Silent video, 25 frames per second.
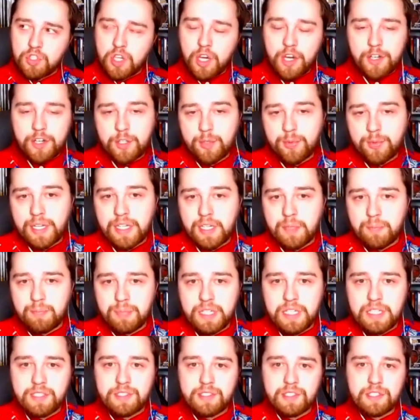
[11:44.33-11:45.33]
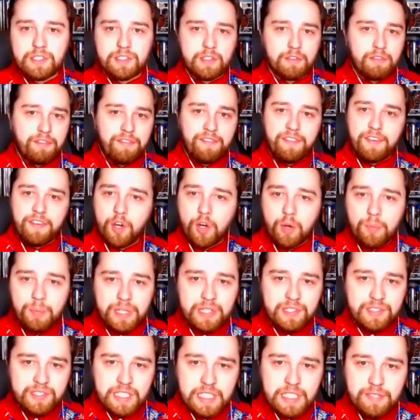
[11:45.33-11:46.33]
underrated pieces of film
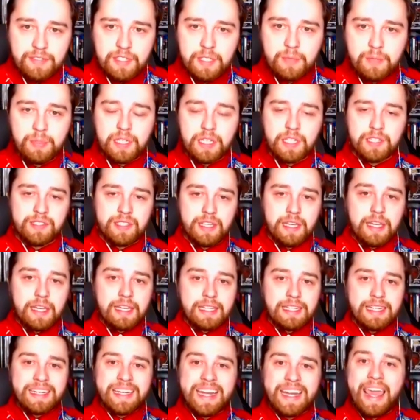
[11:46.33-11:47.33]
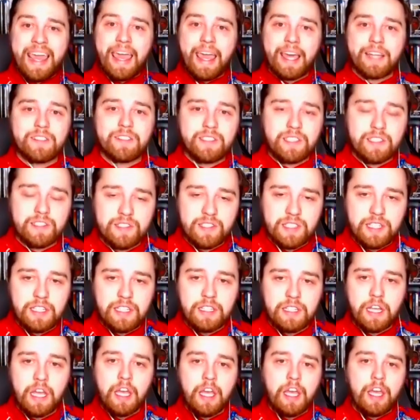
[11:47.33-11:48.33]
and TV because it can enhance a
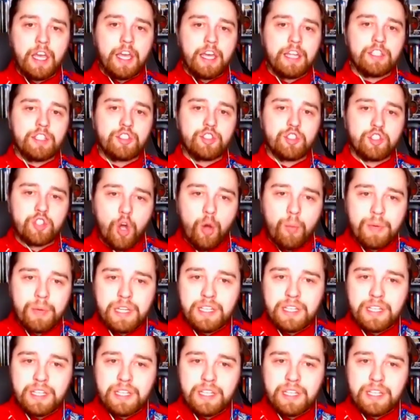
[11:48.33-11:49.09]
scene in so many